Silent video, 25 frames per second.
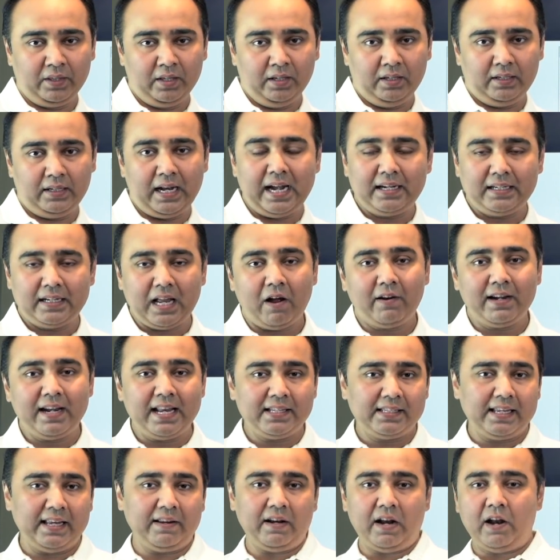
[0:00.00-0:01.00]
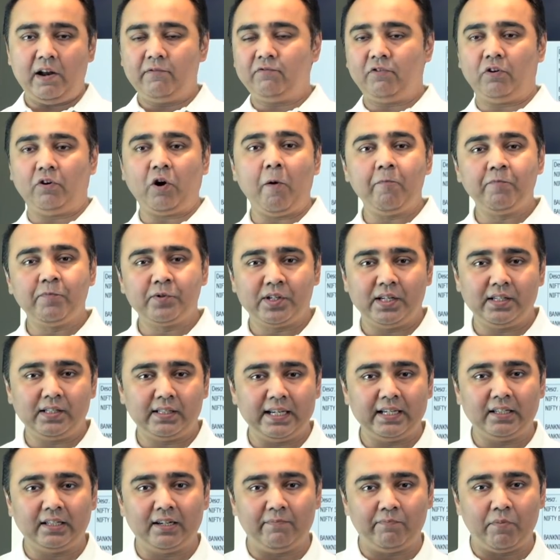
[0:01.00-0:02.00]
Right, nowadays they have options
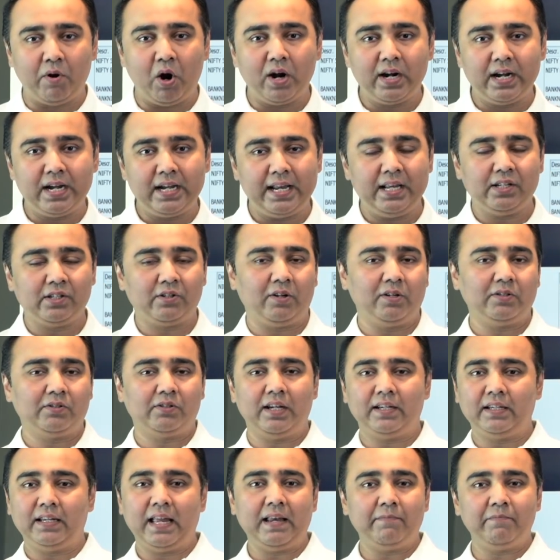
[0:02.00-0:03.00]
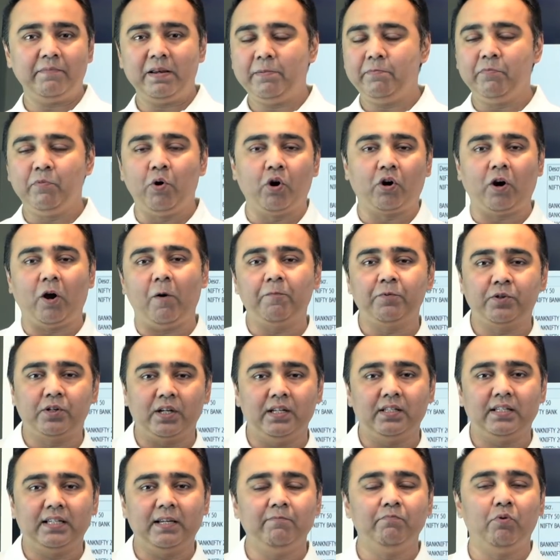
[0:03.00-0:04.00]
in commodities also, and then be more
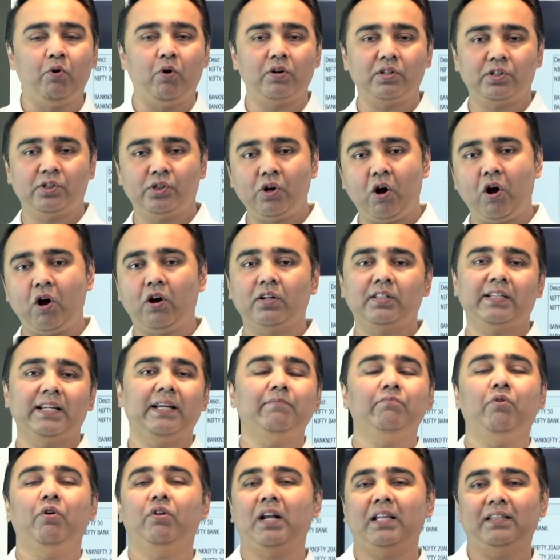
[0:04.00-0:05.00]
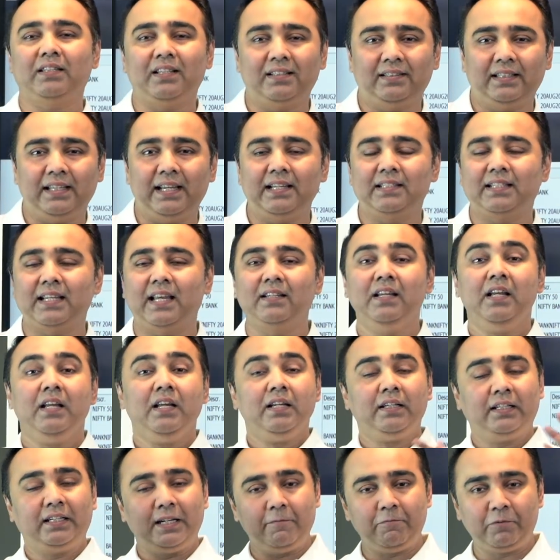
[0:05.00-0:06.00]
options in more stocks and more other things and
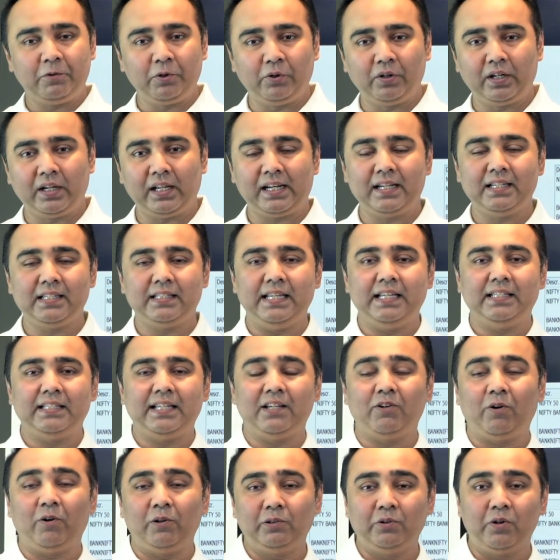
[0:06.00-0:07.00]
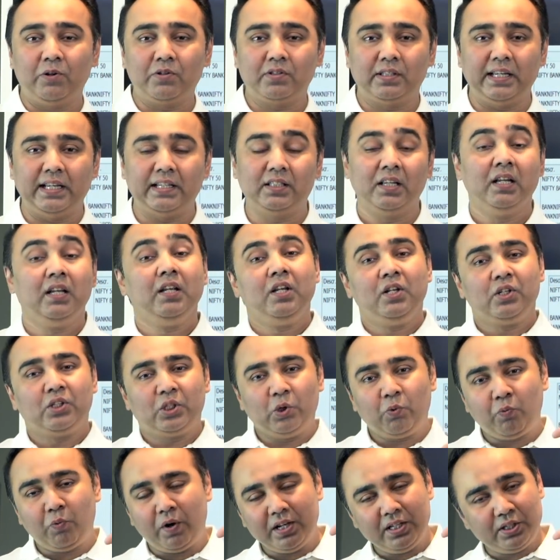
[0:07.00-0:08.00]
cryptocurrencies and all those things.
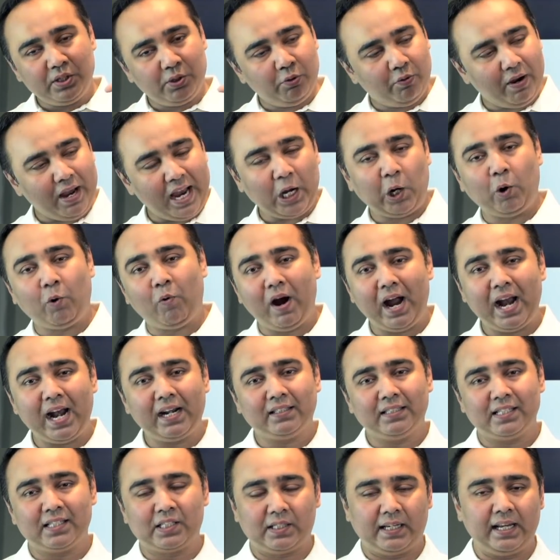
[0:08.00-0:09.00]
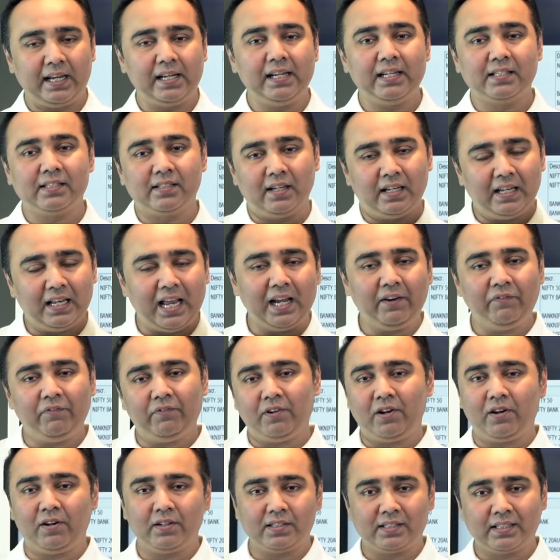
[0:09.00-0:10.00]
So once you acquire the skill, it's a
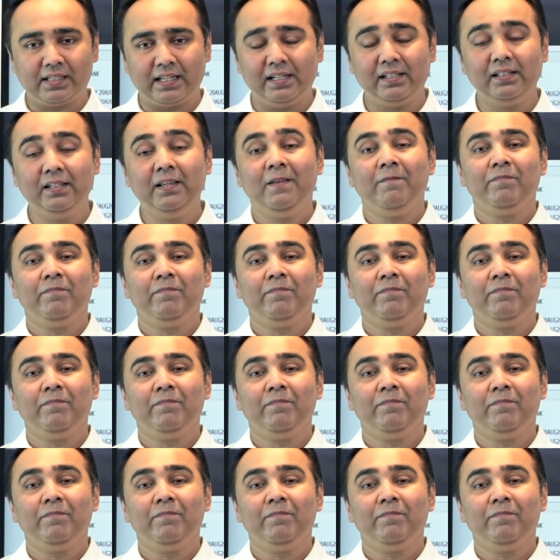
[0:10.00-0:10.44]
lifelong skill.